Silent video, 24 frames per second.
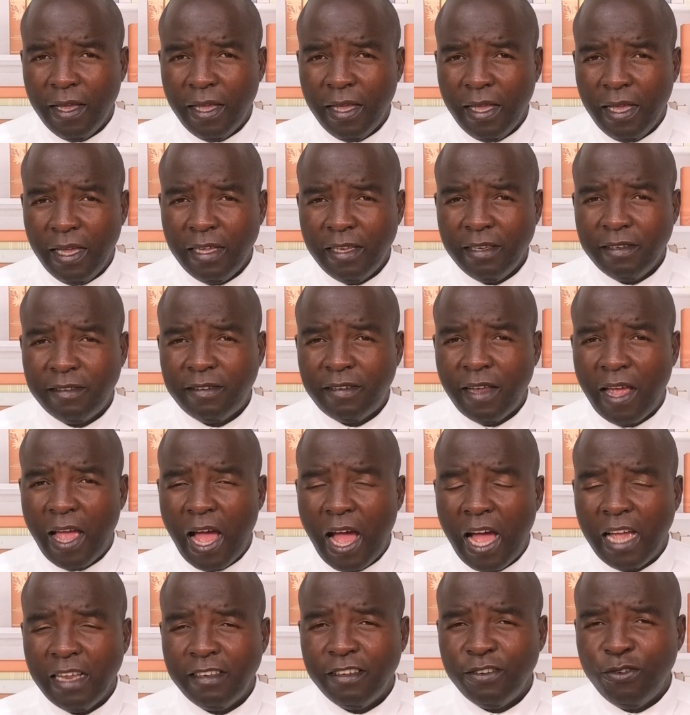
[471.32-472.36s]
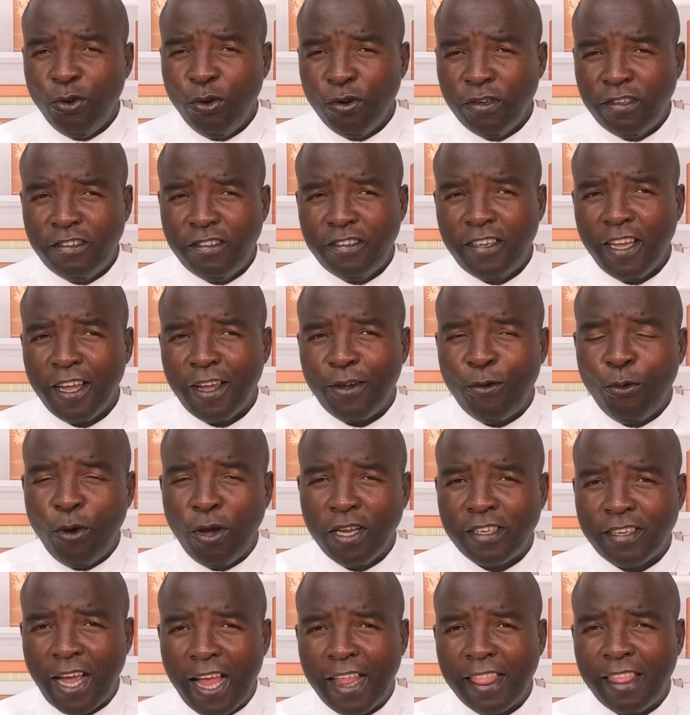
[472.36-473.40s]
And I did not check
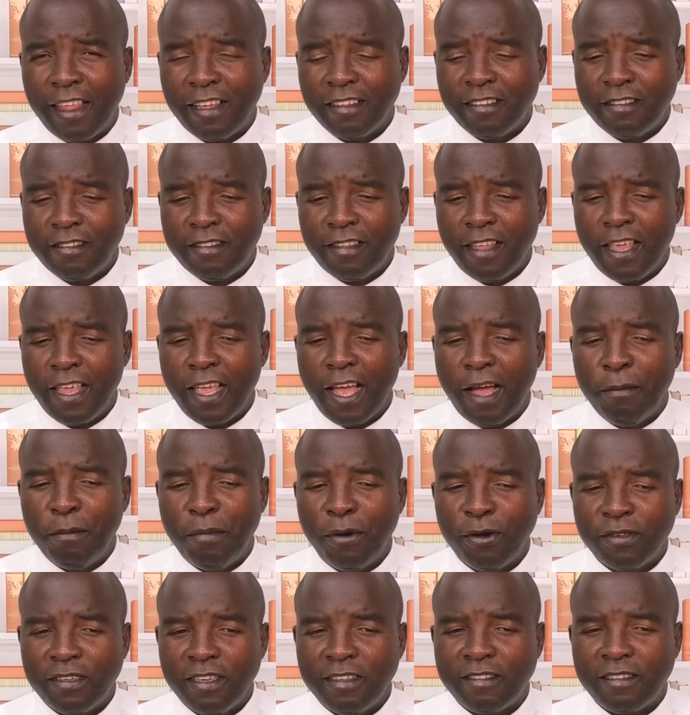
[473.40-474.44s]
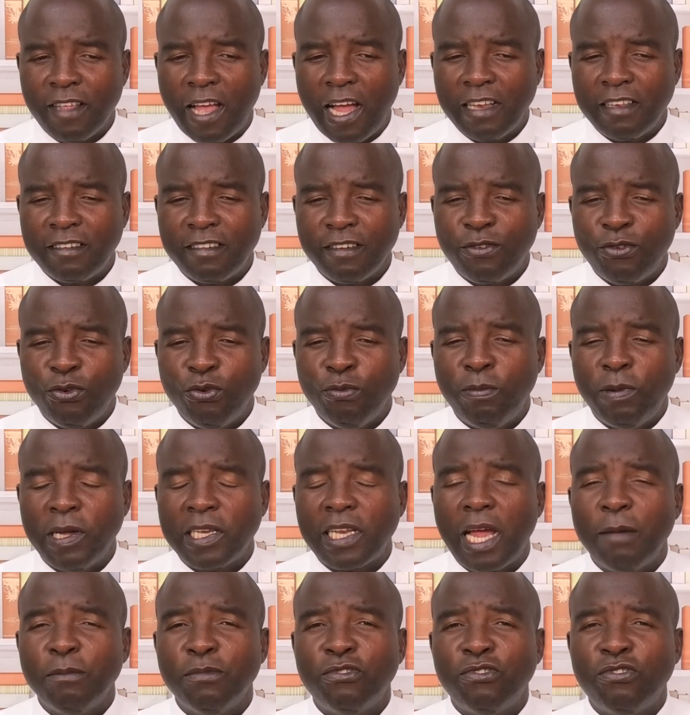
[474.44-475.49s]
what others say about his article, but
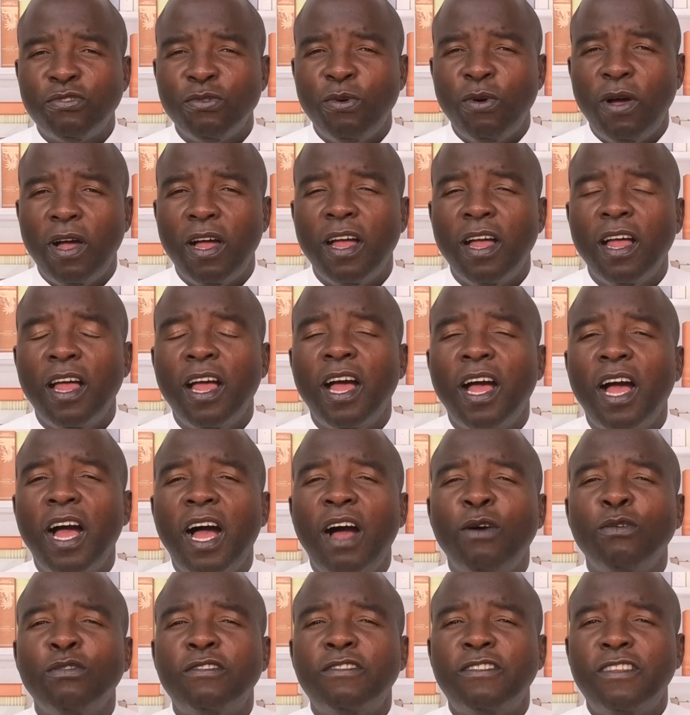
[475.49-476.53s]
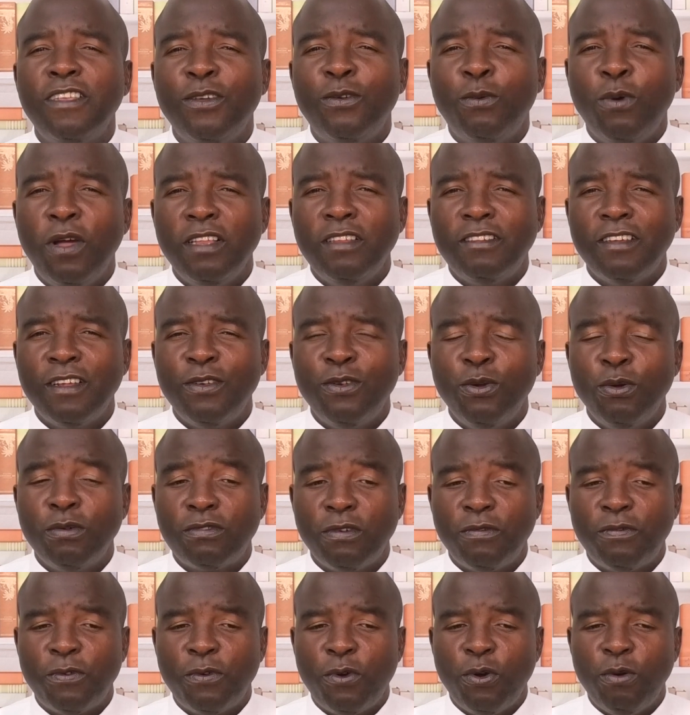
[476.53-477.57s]
I'm sure I'll see quite a lot
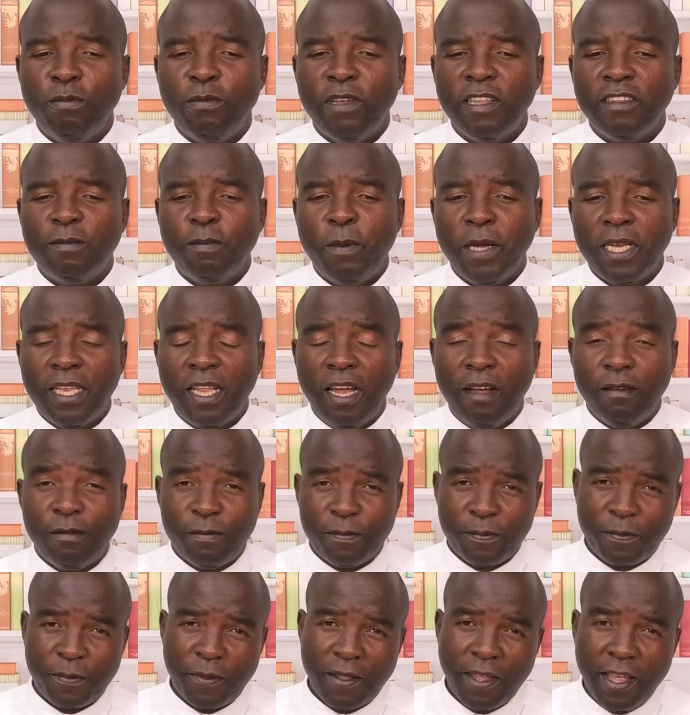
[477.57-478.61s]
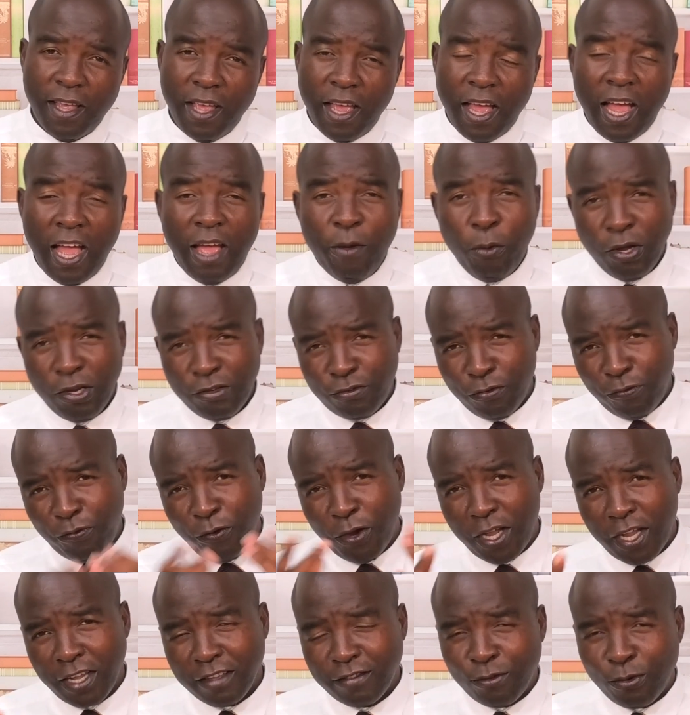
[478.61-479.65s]
of comments. But now, I want to
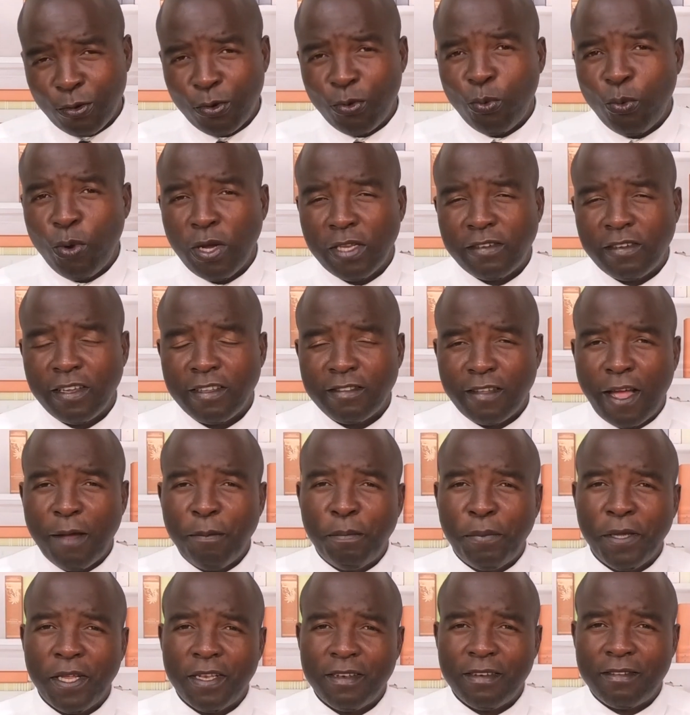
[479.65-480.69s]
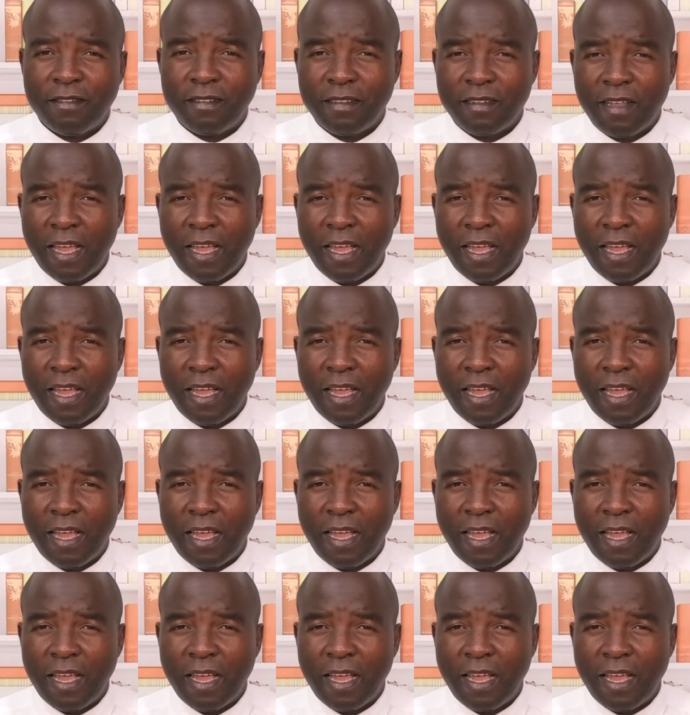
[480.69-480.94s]
focus on what has happened